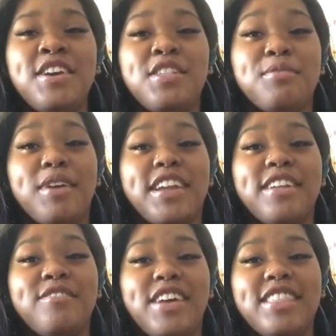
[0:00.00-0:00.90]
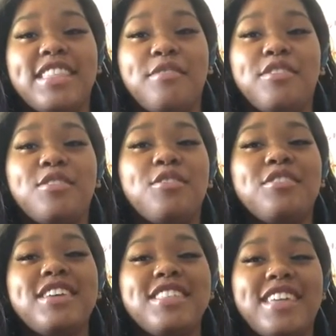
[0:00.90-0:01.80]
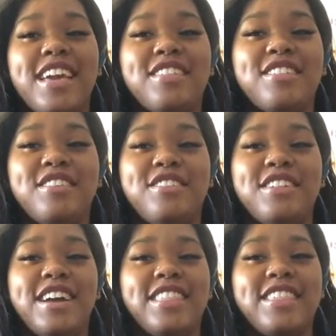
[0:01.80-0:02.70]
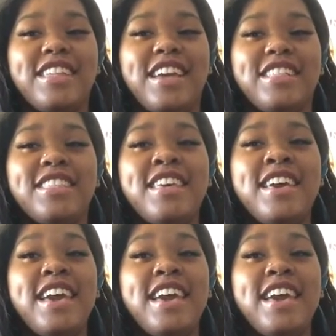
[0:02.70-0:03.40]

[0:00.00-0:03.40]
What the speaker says: sparking events that would totally change the United States